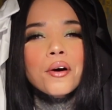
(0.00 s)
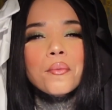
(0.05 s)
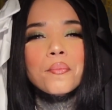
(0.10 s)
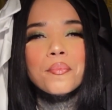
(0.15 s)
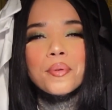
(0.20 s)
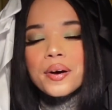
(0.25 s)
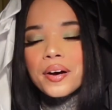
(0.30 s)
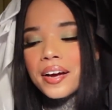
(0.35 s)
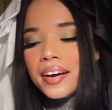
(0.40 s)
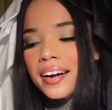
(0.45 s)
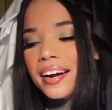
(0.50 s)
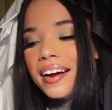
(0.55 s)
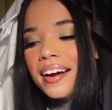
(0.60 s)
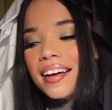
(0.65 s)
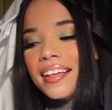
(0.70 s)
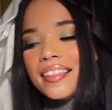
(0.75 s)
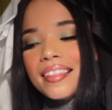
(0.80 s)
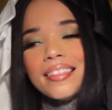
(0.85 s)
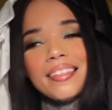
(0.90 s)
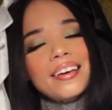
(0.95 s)
But
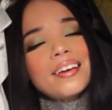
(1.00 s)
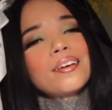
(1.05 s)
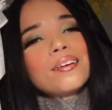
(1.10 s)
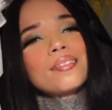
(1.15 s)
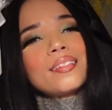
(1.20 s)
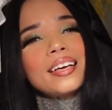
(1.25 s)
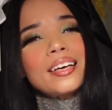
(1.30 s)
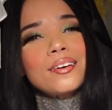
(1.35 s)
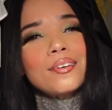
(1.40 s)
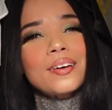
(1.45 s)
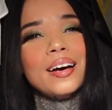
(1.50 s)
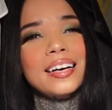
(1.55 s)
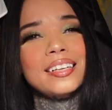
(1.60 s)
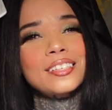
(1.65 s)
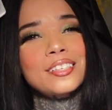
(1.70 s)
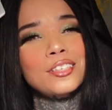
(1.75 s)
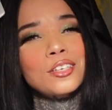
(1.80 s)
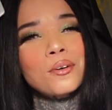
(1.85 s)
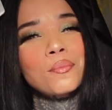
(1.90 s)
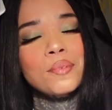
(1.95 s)
thank you
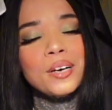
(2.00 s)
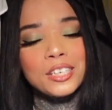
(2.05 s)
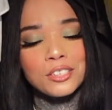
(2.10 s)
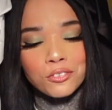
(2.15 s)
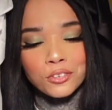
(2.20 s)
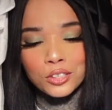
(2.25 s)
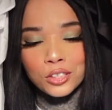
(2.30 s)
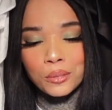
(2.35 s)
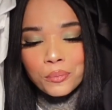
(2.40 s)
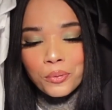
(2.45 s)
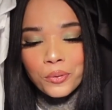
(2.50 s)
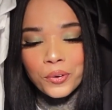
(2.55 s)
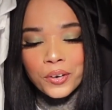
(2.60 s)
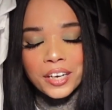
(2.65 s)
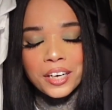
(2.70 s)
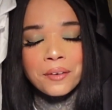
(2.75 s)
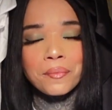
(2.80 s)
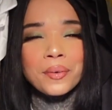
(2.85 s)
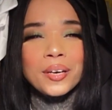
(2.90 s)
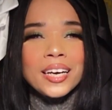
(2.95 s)
guys so much for
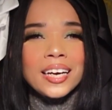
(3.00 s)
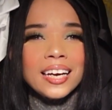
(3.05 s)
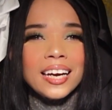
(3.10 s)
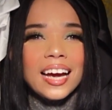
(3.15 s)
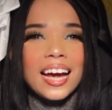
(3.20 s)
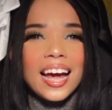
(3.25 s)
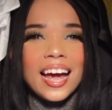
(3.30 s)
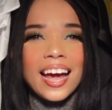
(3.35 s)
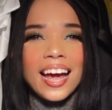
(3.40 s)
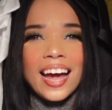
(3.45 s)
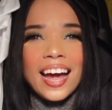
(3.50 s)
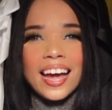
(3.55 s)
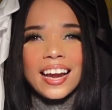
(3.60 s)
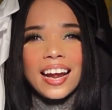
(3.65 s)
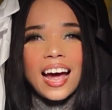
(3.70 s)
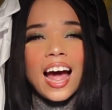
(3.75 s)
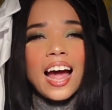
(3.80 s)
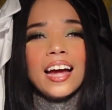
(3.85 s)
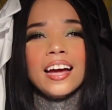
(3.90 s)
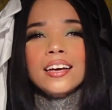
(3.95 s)
supporting me. And
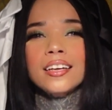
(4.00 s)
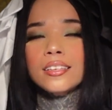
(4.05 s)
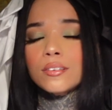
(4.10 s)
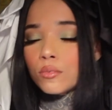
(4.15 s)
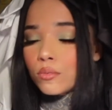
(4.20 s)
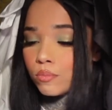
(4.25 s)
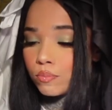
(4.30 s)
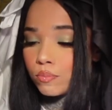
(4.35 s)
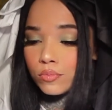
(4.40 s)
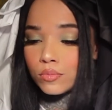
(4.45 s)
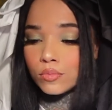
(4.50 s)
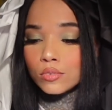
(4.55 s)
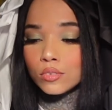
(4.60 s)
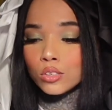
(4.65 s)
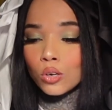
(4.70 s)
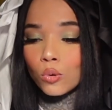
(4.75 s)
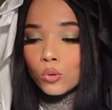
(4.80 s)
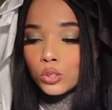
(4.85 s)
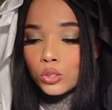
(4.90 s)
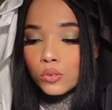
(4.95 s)
I
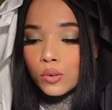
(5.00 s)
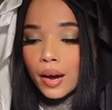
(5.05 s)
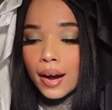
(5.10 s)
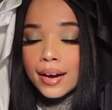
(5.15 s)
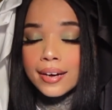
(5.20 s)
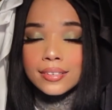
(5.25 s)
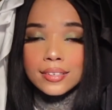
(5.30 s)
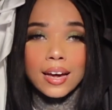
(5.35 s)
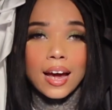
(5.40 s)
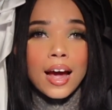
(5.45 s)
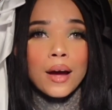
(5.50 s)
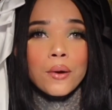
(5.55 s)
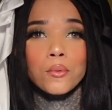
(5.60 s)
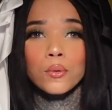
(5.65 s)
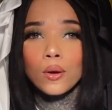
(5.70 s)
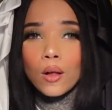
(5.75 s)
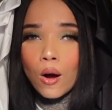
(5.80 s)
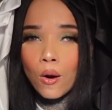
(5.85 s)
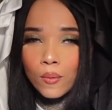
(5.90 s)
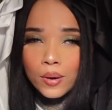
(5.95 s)
told you guys I will
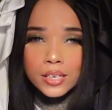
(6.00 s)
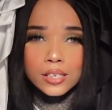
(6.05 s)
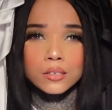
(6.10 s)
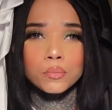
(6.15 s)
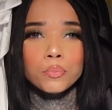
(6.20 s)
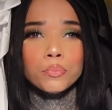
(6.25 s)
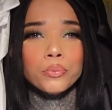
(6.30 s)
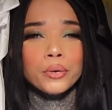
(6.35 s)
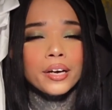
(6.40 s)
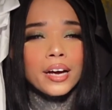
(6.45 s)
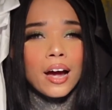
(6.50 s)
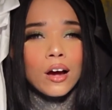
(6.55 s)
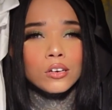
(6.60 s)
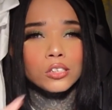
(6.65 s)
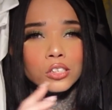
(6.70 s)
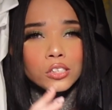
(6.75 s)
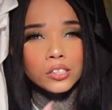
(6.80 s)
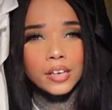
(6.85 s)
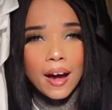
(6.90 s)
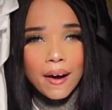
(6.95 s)
always bring out
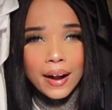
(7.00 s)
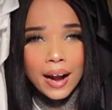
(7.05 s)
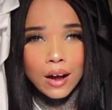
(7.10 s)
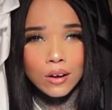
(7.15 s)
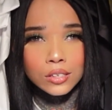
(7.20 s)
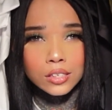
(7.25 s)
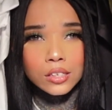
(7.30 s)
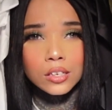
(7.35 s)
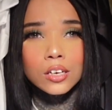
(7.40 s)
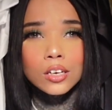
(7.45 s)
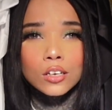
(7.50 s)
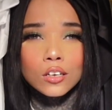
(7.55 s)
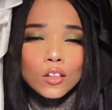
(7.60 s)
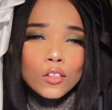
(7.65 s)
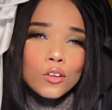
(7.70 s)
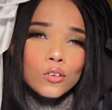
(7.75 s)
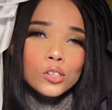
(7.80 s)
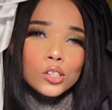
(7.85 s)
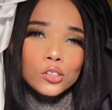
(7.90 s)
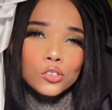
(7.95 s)
shout outs to
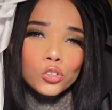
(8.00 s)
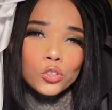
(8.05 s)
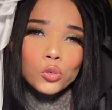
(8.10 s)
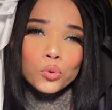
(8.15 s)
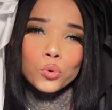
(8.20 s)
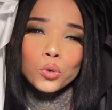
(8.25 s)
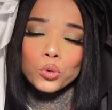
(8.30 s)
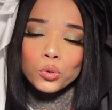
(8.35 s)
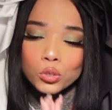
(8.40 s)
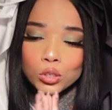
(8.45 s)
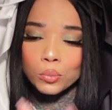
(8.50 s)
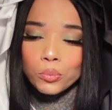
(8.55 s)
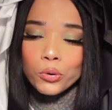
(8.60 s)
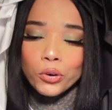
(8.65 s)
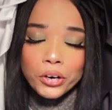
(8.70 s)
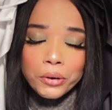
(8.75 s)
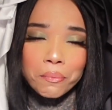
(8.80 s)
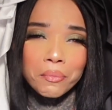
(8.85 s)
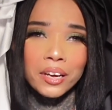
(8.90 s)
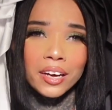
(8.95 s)
those of you who
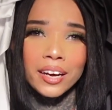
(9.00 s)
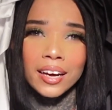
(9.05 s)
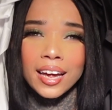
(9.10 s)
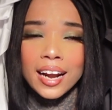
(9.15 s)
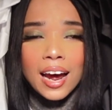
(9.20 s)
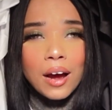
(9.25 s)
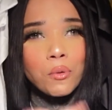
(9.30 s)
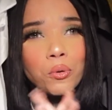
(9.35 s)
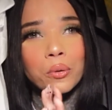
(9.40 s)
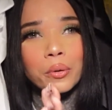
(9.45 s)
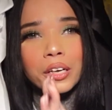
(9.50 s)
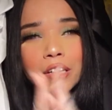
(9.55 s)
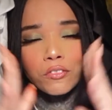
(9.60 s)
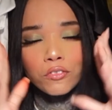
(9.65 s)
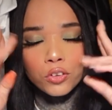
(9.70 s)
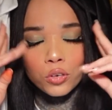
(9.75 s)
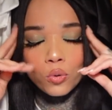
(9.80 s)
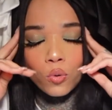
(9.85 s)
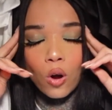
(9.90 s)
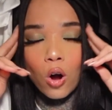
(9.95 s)
support me, and I will give
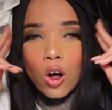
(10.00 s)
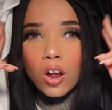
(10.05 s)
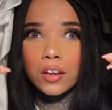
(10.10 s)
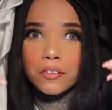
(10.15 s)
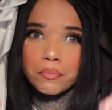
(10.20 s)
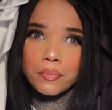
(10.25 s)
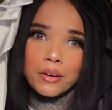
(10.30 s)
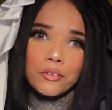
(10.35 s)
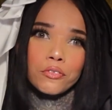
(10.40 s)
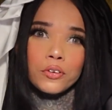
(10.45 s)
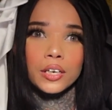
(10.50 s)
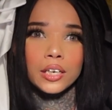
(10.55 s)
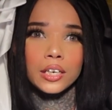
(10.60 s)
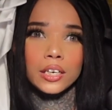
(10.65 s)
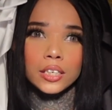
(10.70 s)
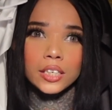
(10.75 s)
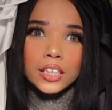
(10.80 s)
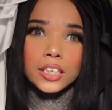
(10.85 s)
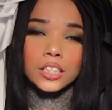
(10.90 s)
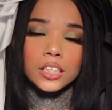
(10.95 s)
you all of my freaking
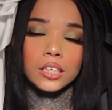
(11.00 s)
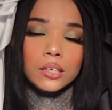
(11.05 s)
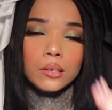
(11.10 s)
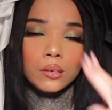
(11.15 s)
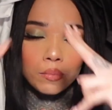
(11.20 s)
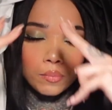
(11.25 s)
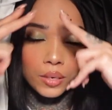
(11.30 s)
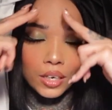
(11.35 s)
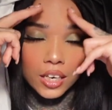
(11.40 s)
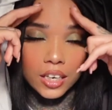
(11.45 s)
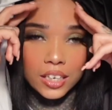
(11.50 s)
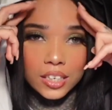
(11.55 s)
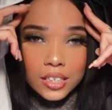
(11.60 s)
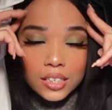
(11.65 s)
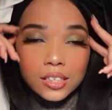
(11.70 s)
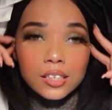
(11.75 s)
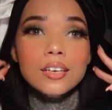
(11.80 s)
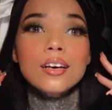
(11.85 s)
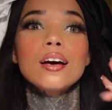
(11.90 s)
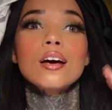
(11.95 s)
attention,
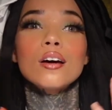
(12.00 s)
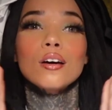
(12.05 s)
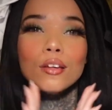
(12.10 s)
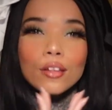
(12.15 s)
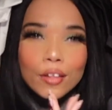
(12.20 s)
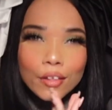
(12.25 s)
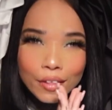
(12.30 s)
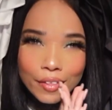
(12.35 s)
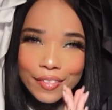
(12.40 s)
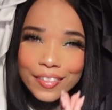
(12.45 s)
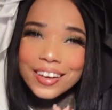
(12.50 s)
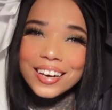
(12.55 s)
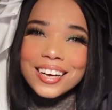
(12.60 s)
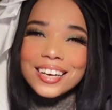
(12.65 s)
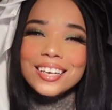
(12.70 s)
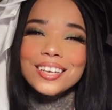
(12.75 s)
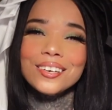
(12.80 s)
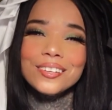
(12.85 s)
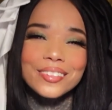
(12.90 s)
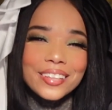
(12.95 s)
because
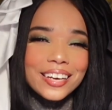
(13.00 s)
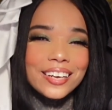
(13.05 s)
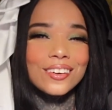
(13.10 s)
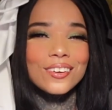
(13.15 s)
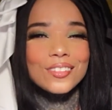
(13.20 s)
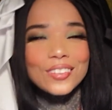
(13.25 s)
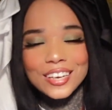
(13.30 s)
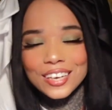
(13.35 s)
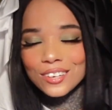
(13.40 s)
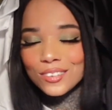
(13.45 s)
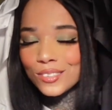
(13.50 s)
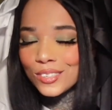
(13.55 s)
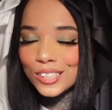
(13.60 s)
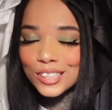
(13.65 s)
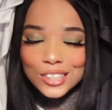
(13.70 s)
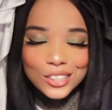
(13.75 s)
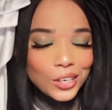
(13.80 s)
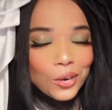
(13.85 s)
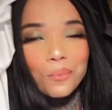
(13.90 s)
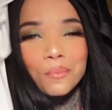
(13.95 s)
thank you
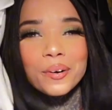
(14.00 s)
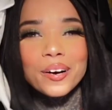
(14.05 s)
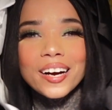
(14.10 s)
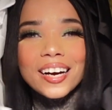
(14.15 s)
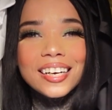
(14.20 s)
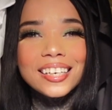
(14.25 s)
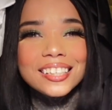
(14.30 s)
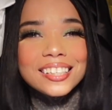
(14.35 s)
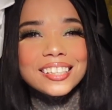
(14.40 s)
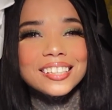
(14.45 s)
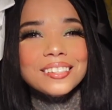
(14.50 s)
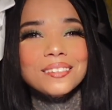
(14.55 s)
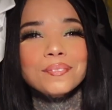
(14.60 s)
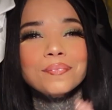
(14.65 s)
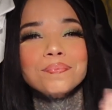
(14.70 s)
so much.